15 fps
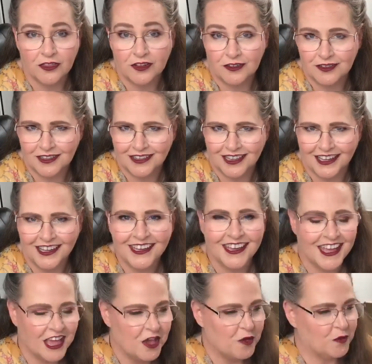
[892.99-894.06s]
There's a link
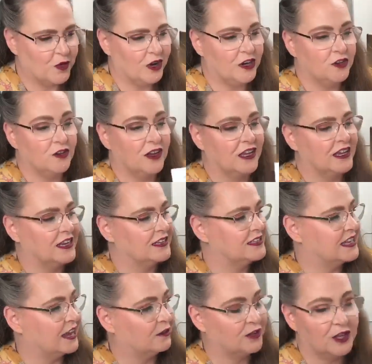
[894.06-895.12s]
where you can
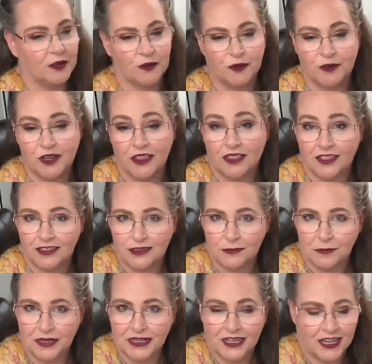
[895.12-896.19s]
download this
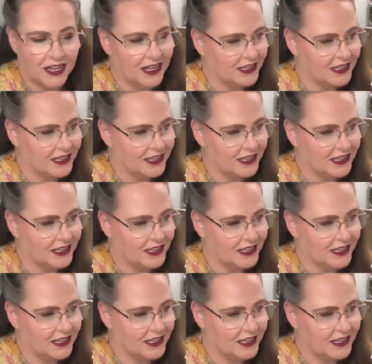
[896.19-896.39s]
mandala.